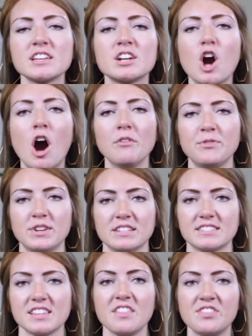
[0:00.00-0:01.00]
and
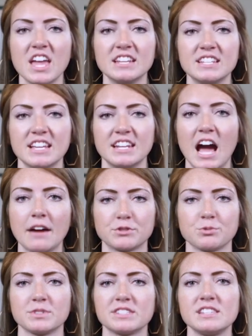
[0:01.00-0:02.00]
confidence that they did
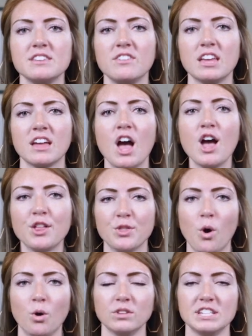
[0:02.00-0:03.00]
after receiving
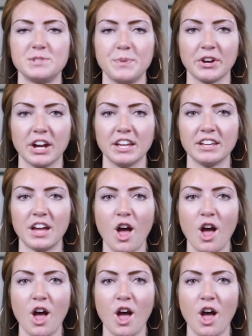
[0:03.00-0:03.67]
the Holy Spirit?